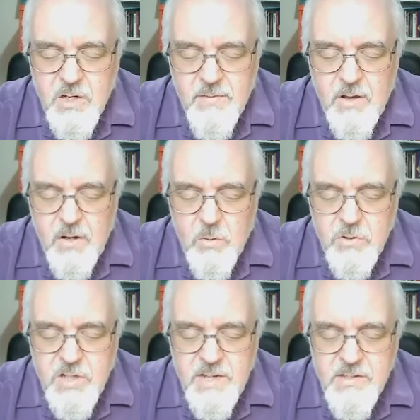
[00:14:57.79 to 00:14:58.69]
of our Lord
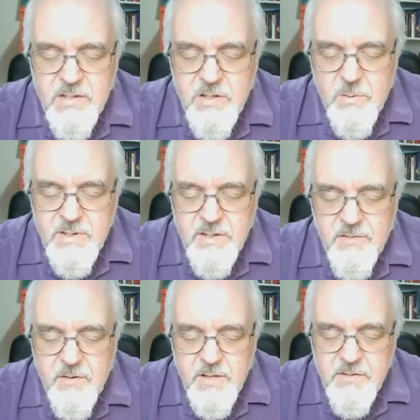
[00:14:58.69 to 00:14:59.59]
Jesus, who is the
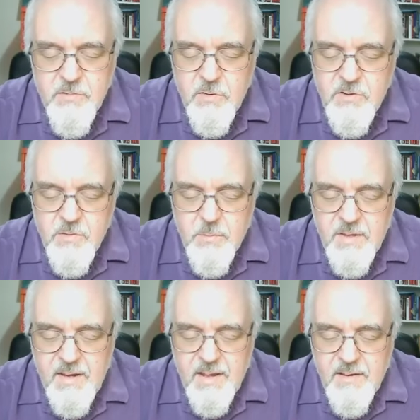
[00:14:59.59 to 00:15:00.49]
first fruits from the
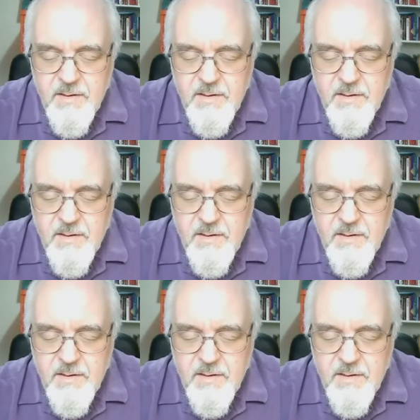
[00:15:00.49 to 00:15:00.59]
dead.